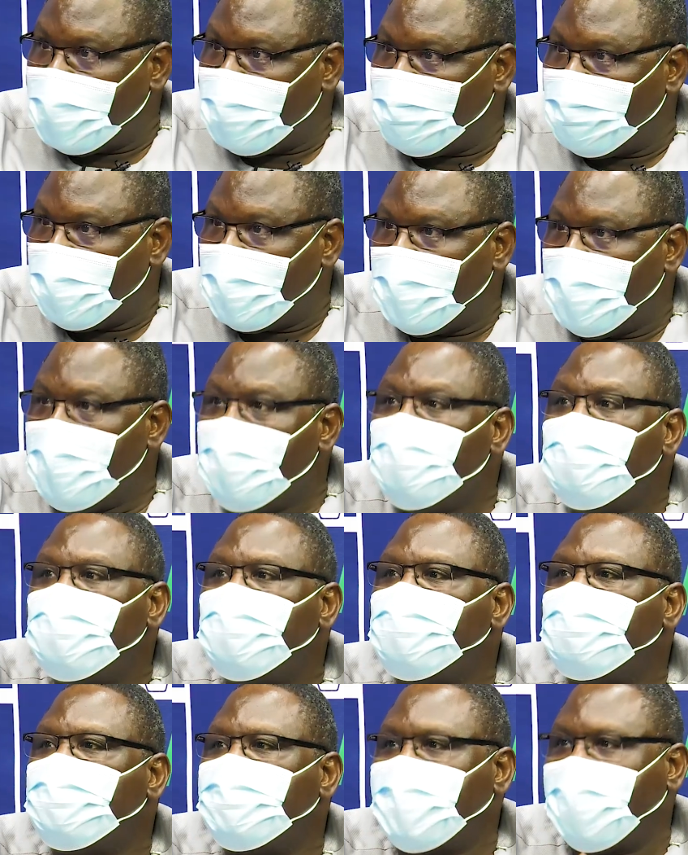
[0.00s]
them
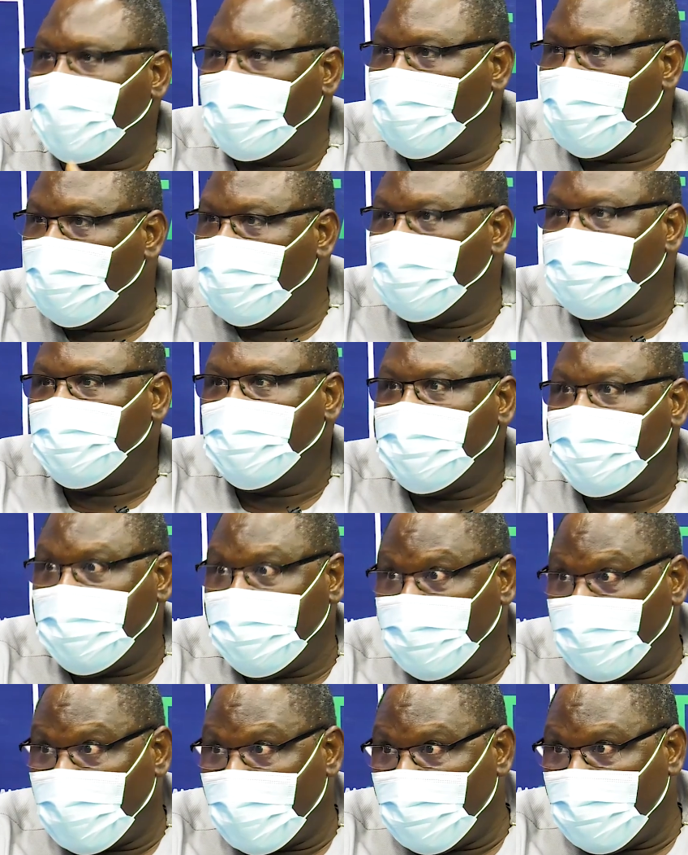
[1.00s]
into technology
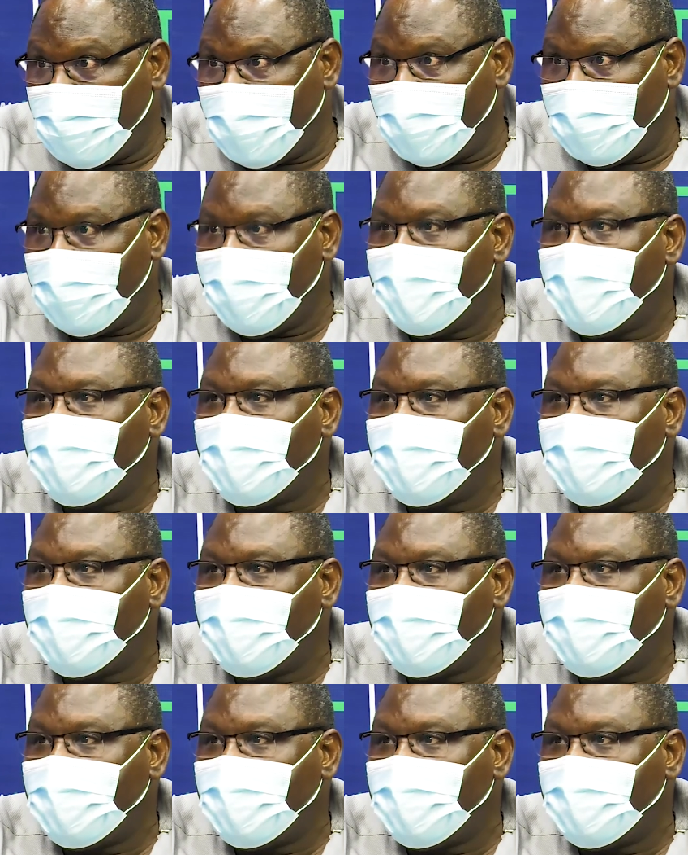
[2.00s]
development